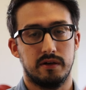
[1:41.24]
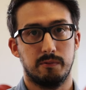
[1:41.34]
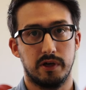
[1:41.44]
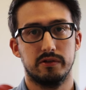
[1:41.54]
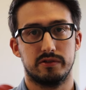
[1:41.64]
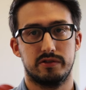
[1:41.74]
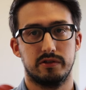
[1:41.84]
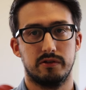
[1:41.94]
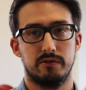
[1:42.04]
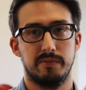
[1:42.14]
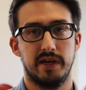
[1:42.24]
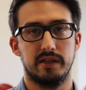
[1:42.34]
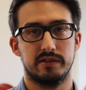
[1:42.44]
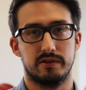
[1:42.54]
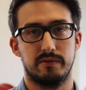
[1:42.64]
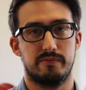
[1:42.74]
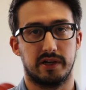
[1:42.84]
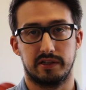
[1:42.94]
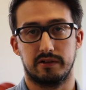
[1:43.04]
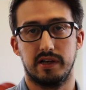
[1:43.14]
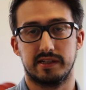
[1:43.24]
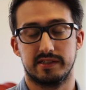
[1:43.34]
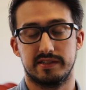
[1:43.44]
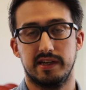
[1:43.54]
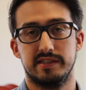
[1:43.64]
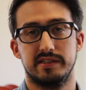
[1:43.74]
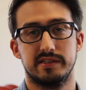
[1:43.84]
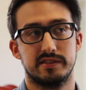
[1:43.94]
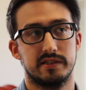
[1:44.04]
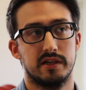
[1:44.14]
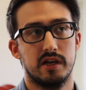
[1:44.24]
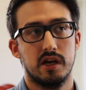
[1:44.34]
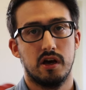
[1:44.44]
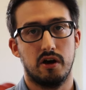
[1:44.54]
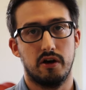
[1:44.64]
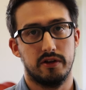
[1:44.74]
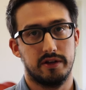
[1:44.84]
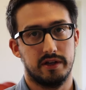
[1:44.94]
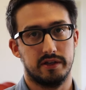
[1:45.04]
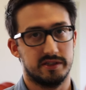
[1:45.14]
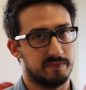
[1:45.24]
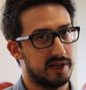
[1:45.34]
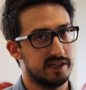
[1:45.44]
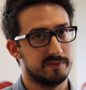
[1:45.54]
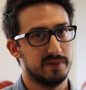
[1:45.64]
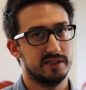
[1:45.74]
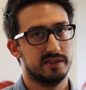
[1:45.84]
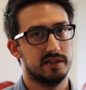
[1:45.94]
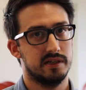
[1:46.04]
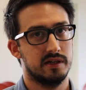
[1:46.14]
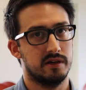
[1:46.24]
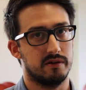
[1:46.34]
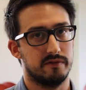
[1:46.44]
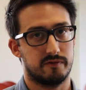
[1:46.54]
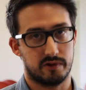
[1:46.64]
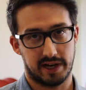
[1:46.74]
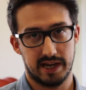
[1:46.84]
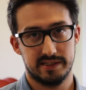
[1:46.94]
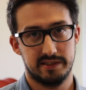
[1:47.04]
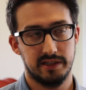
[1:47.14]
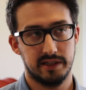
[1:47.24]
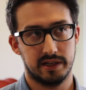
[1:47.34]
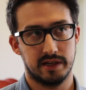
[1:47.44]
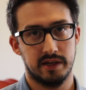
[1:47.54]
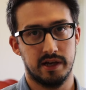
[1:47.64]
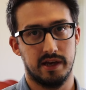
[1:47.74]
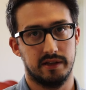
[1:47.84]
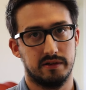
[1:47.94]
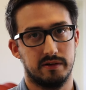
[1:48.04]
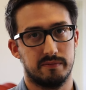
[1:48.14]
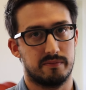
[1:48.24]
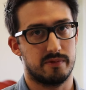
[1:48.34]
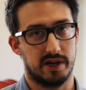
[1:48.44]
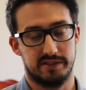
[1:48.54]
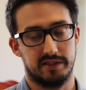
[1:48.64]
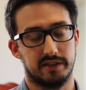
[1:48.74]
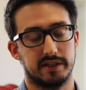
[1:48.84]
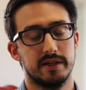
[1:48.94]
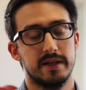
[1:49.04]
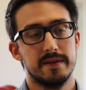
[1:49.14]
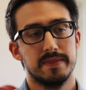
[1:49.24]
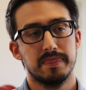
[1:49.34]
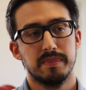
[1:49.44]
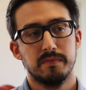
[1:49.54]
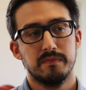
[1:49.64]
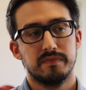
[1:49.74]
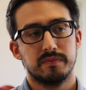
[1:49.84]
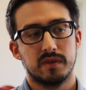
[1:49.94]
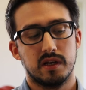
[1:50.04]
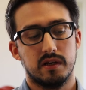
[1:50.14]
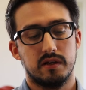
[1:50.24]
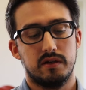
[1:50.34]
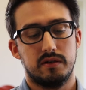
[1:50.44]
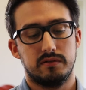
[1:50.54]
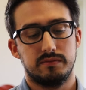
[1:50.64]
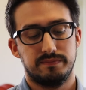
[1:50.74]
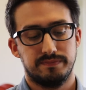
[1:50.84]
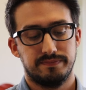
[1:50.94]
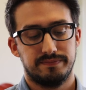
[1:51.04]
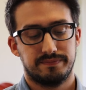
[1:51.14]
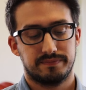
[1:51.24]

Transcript: we also made some practical exercises on uh, displacement, uh, on forecasting uh, and on pricing. Um,